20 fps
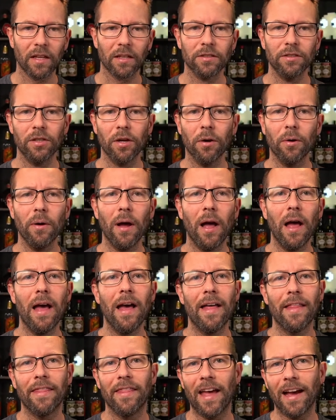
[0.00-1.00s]
So
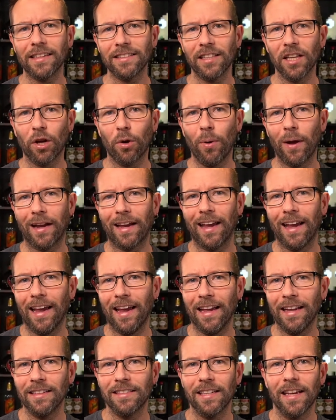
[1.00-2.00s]
that's the quick
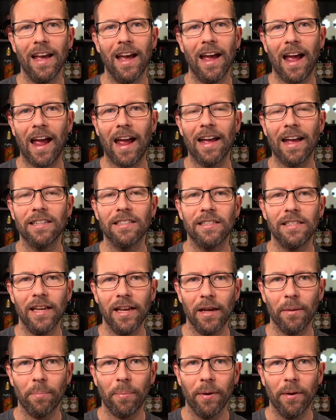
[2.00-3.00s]
hint and
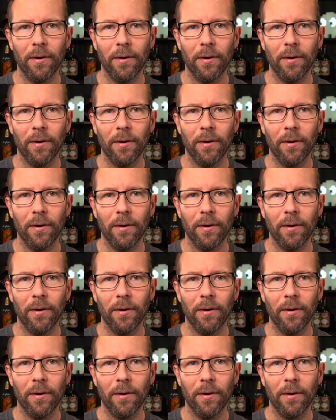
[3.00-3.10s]
tip